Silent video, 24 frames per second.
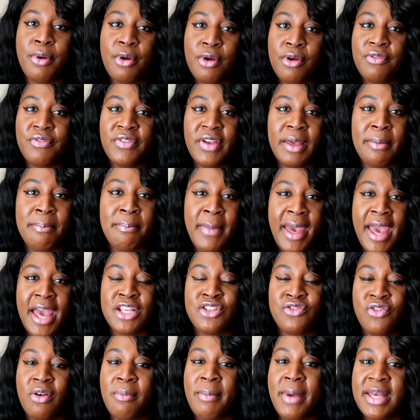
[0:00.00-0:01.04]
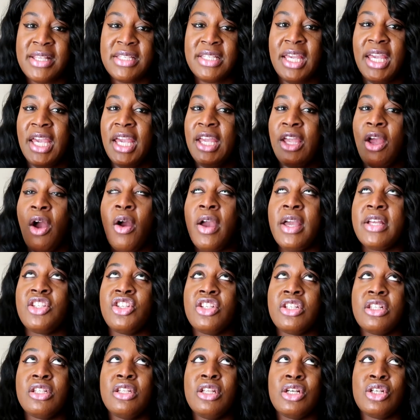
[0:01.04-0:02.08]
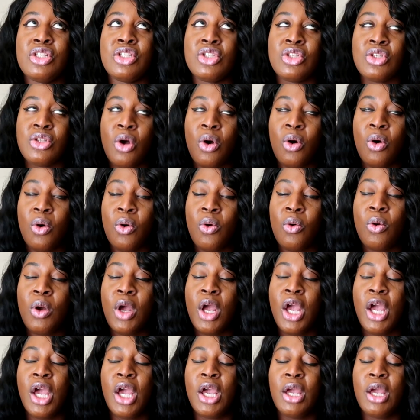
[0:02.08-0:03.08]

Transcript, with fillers: perfect match for my skin y'all it just looks so